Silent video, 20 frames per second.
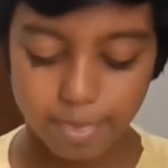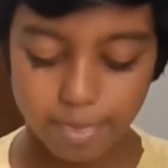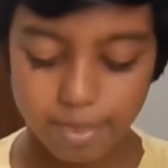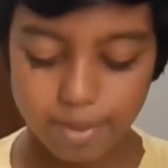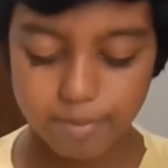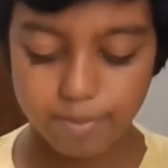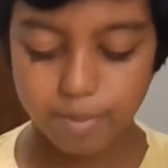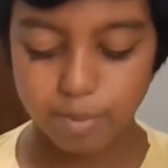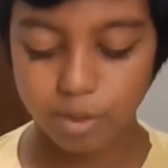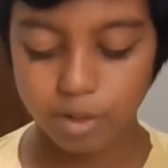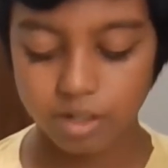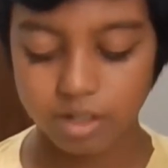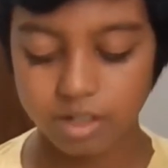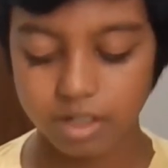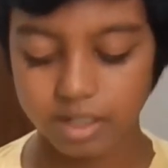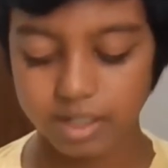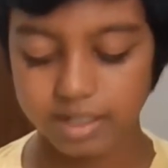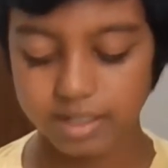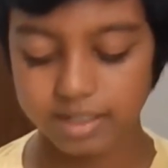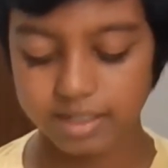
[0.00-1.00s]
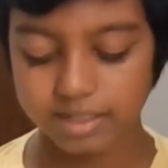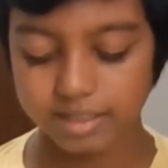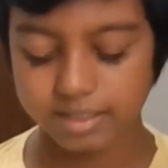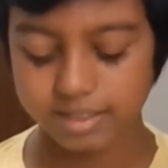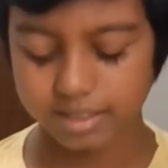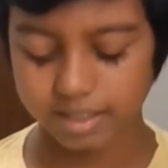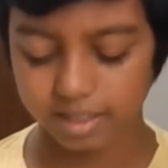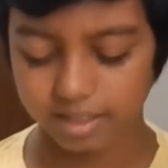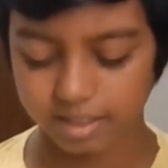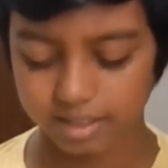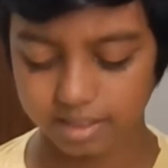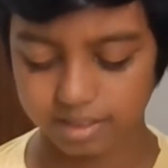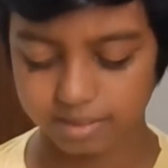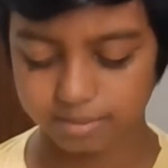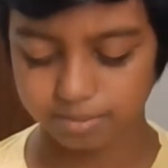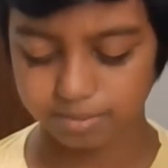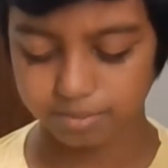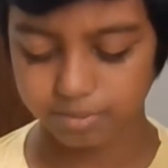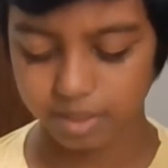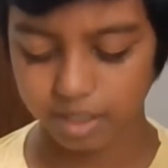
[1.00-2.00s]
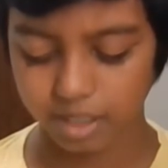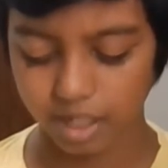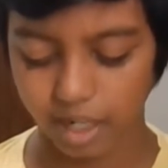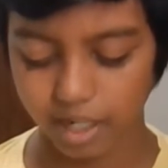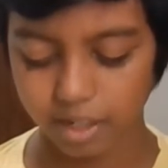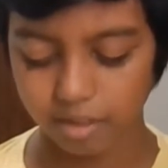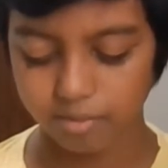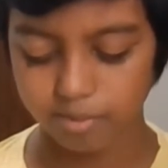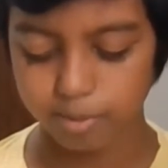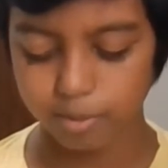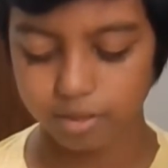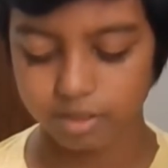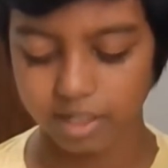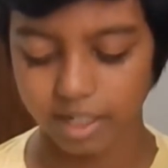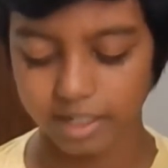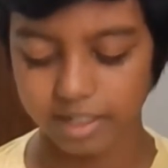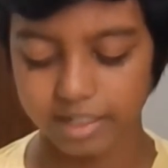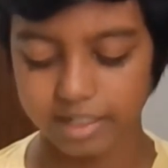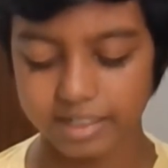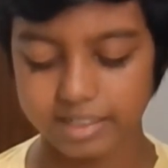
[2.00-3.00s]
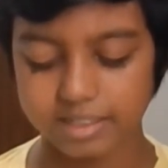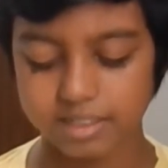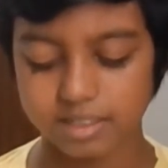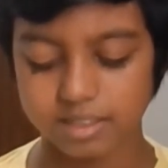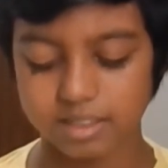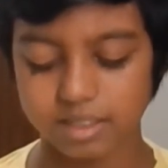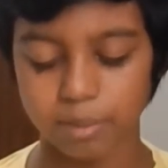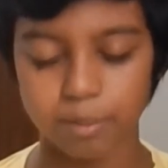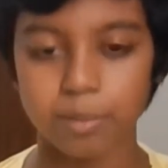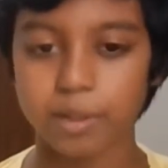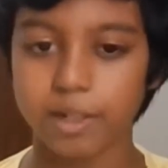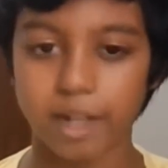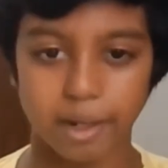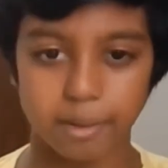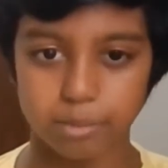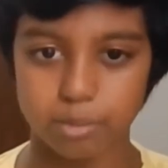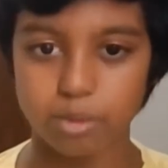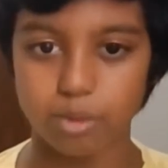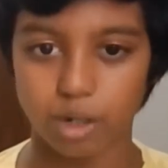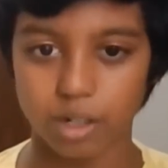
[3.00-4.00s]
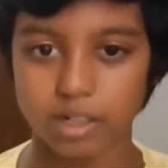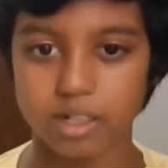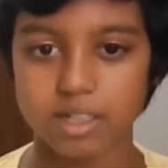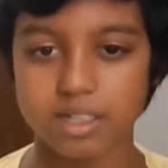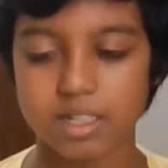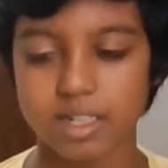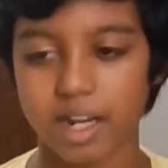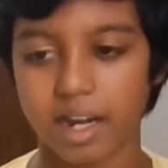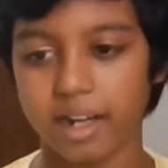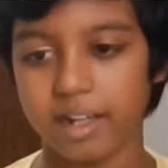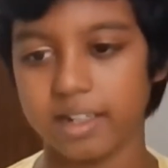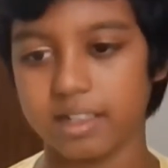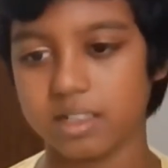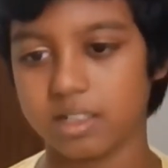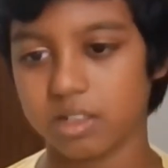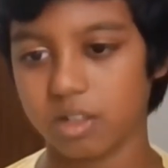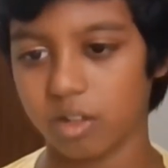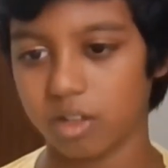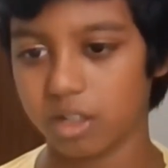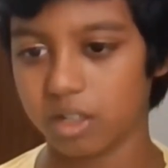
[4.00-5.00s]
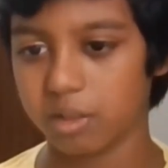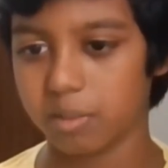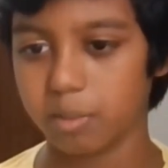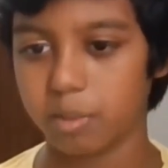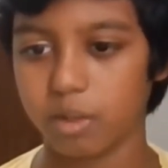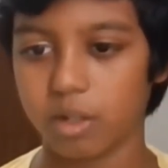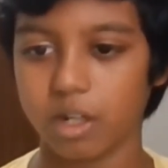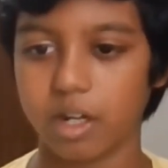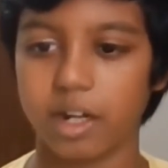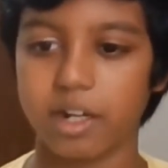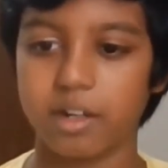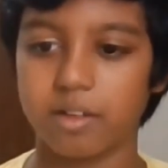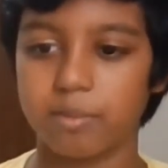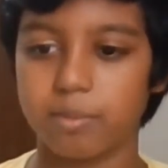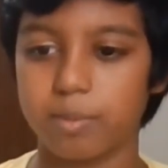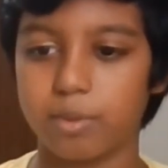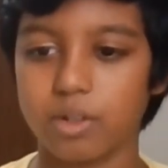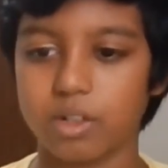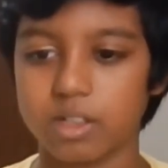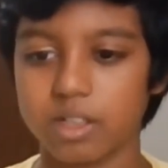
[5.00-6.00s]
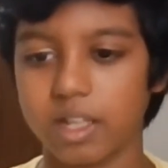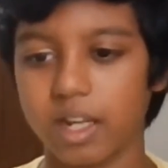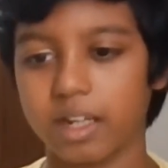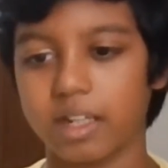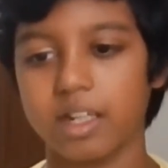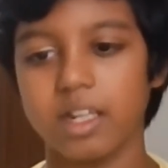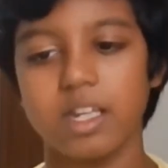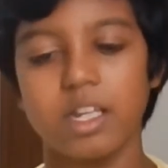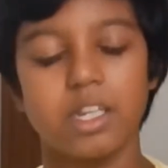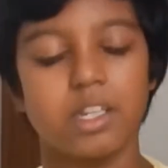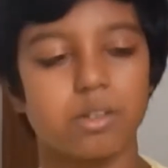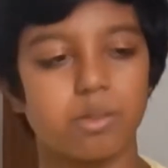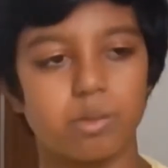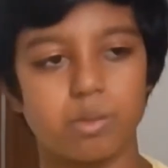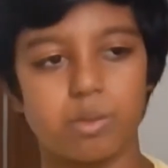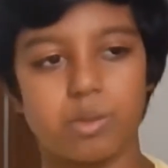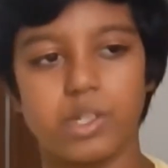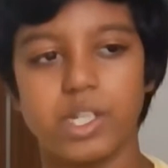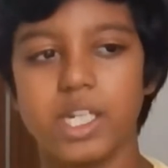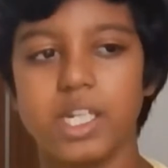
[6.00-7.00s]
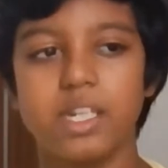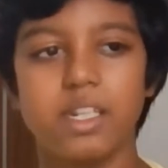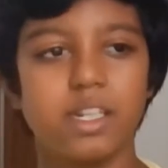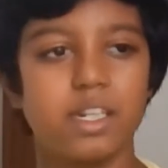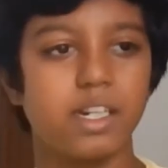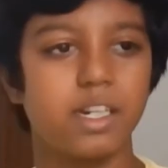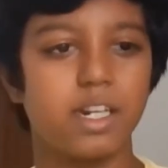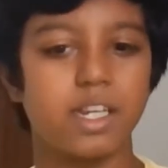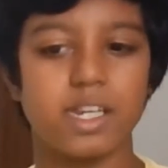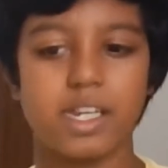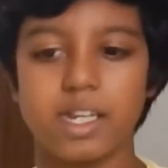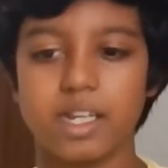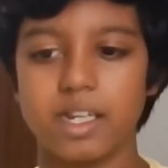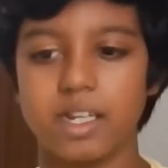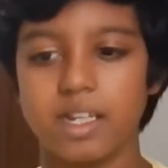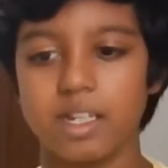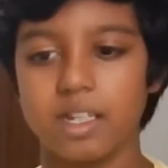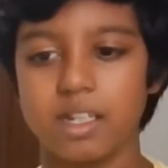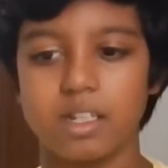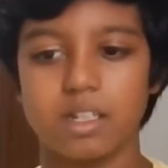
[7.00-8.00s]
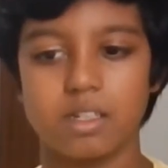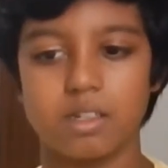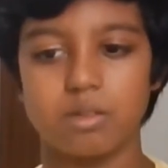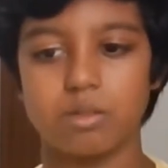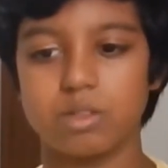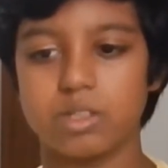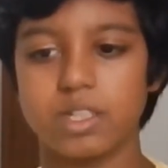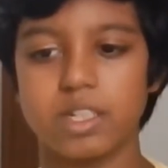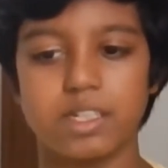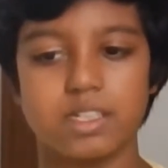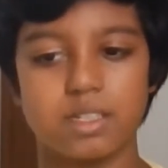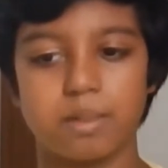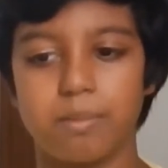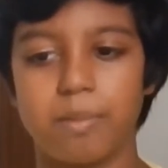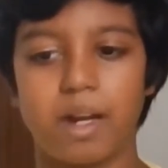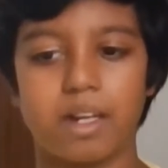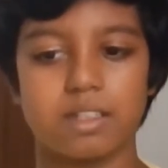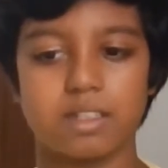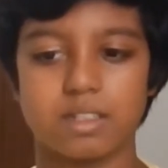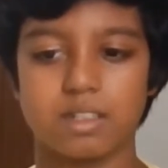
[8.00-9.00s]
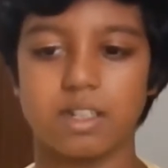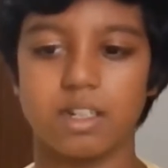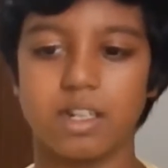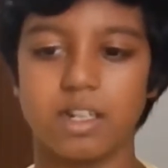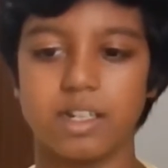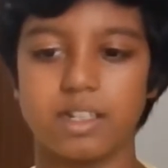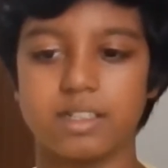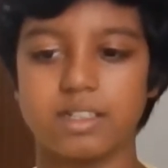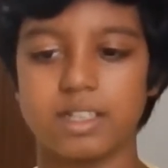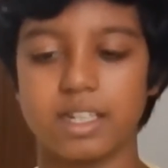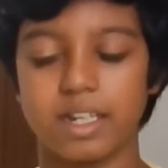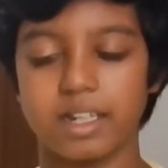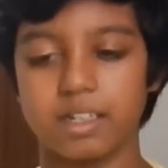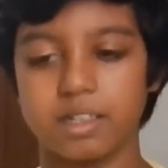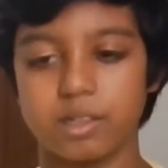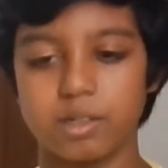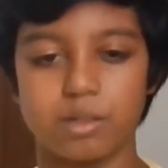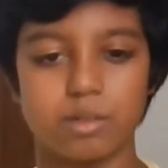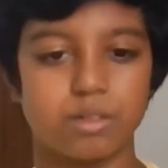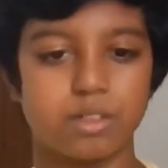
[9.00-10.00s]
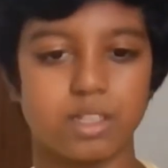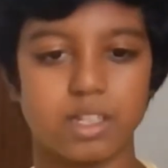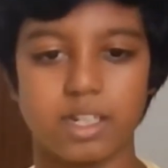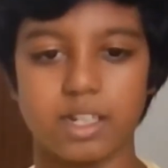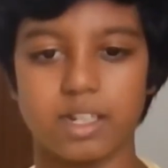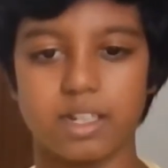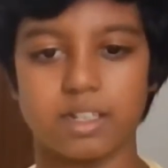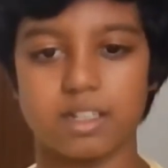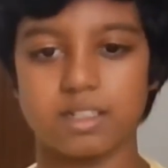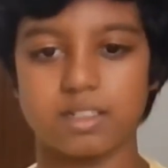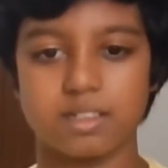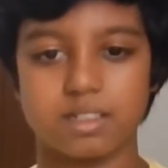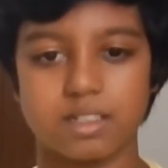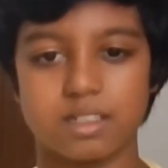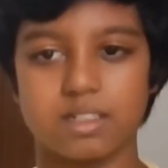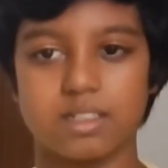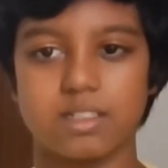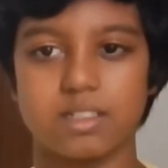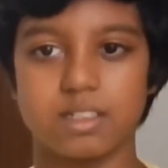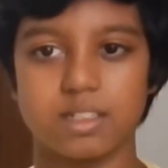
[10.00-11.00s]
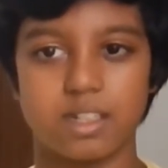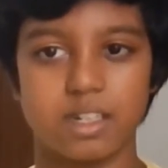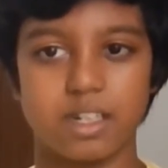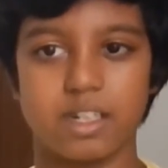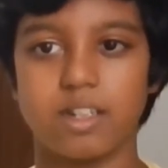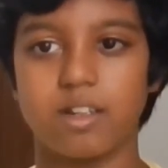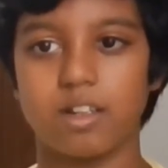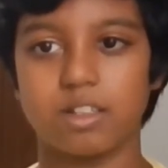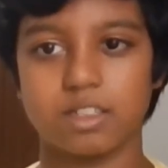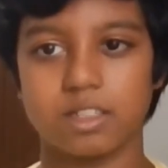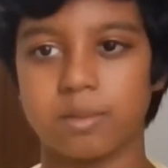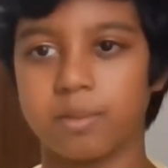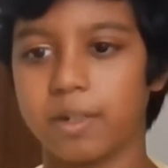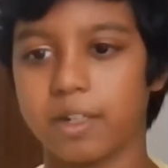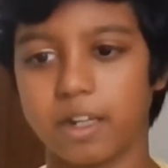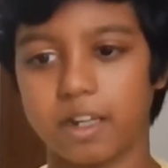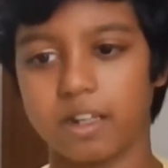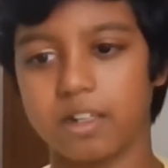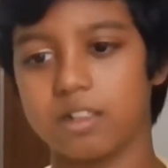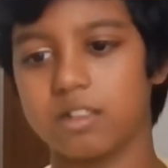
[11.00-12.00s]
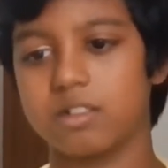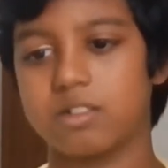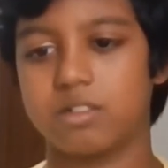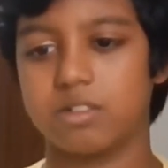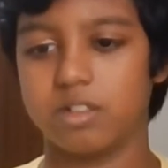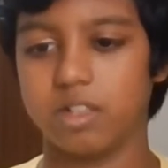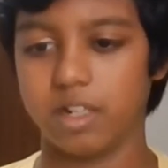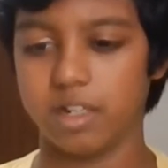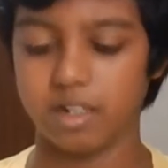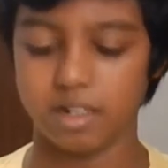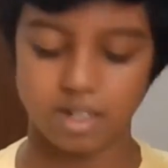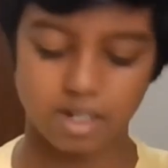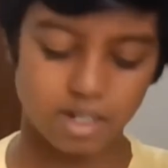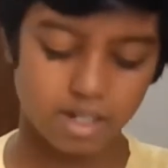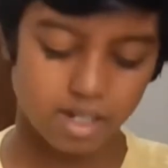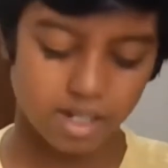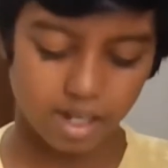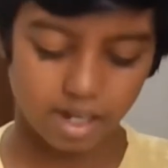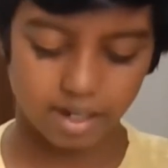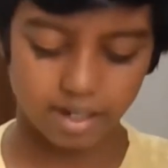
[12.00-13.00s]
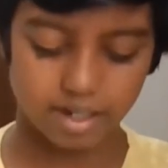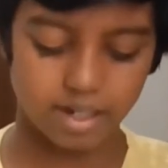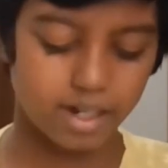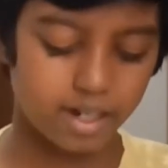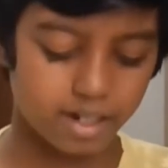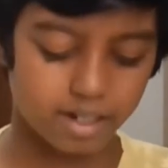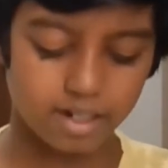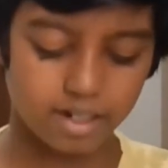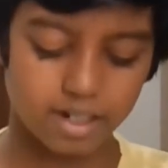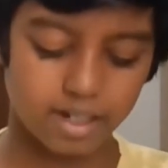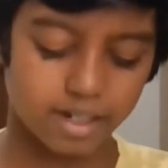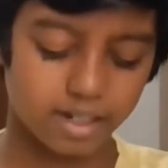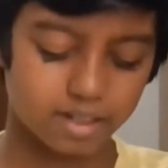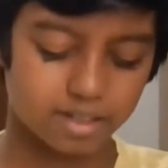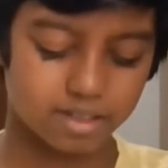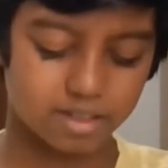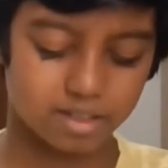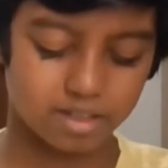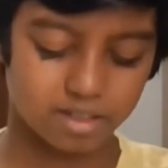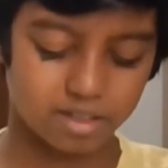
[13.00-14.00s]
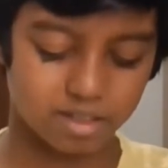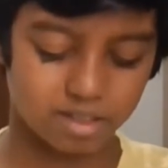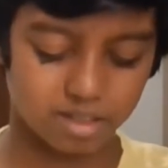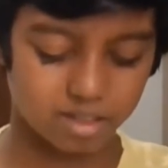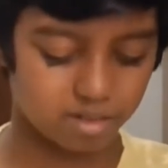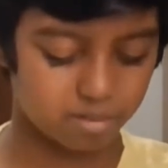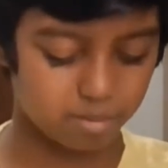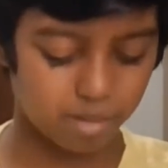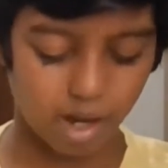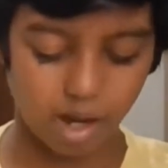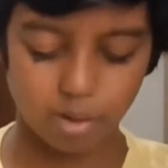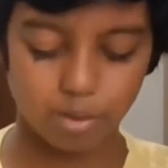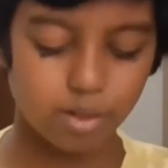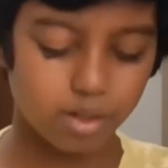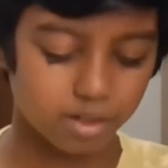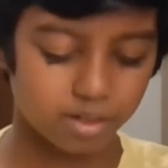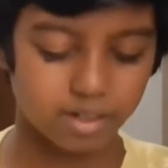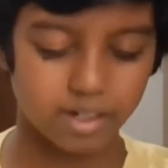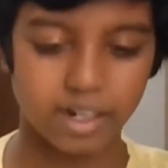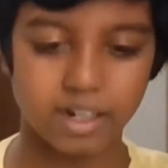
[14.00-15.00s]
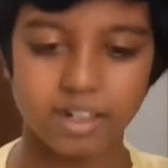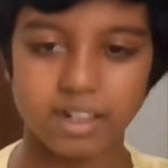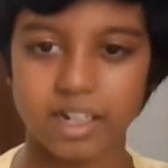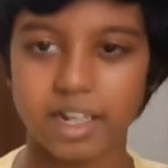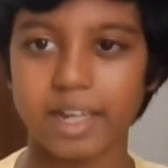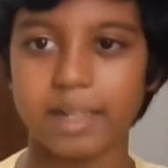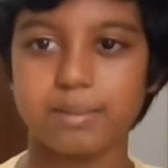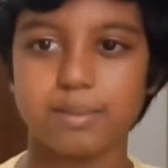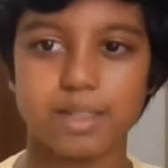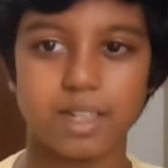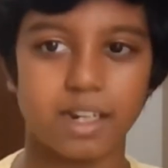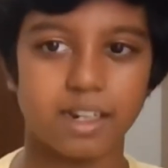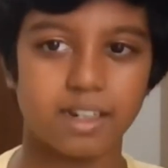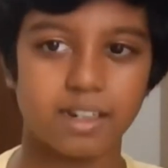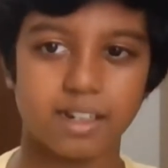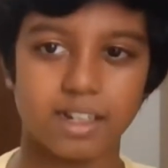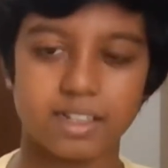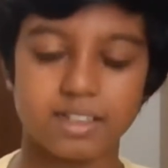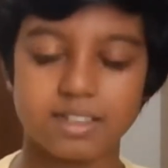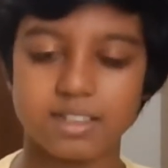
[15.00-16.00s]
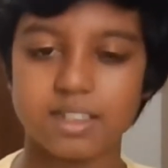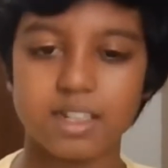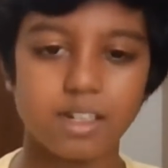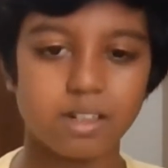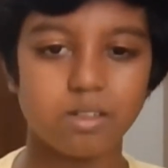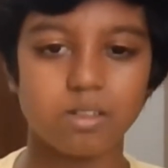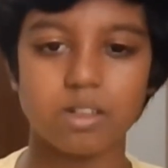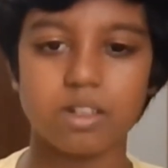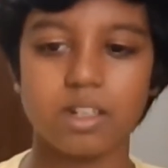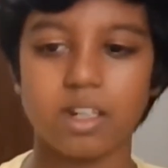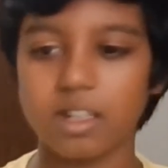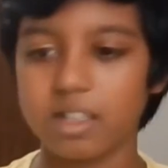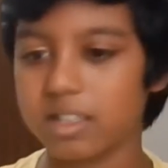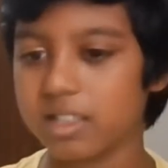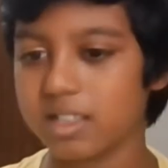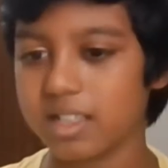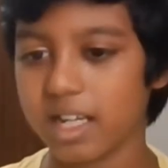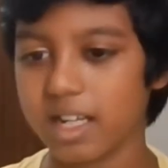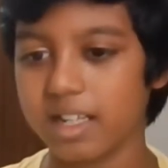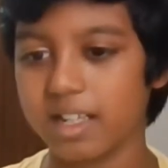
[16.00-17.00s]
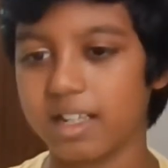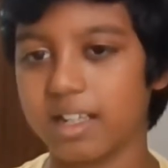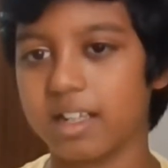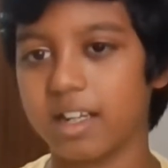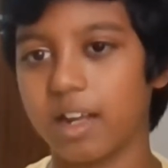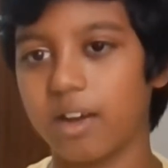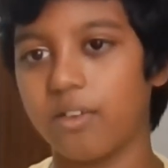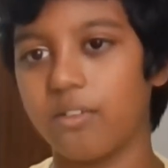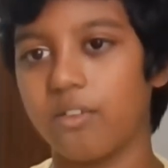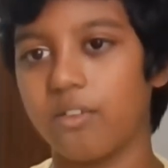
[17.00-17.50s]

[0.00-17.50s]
The book is a kind of book that needs some time to understand. It's not the kind of book that you read in a day. You say it's a master. It's like you say this is really awesome and I understood it. I read it like about 10 times and I still couldn't understand it.